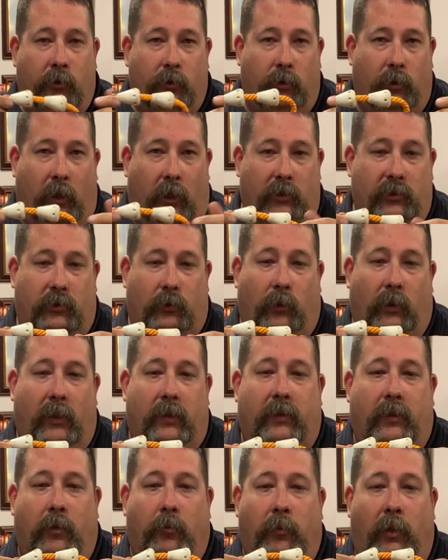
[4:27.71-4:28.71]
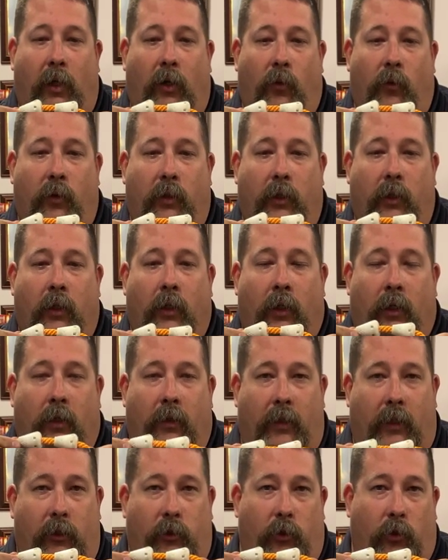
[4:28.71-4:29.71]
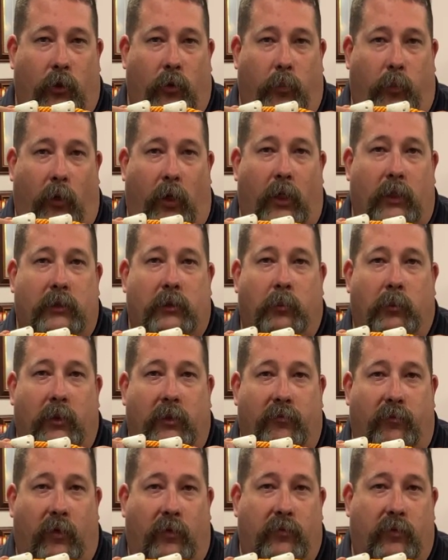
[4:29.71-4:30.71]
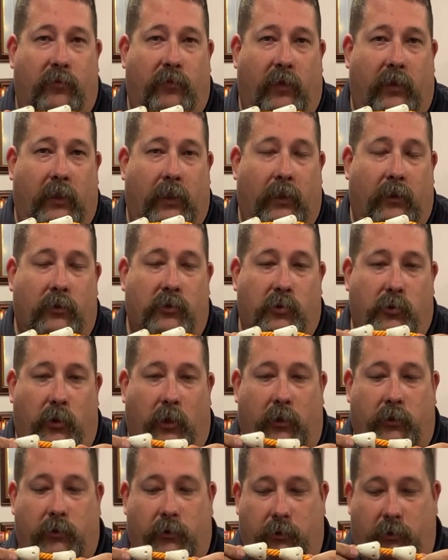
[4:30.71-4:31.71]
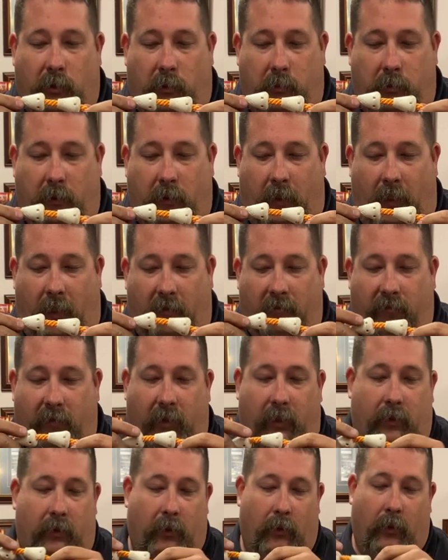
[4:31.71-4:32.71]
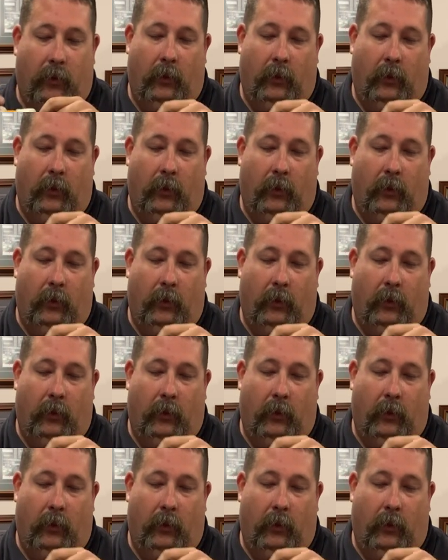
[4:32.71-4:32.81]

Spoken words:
you can also let them know that you're approximately 50 feet in the structure, something to that effect.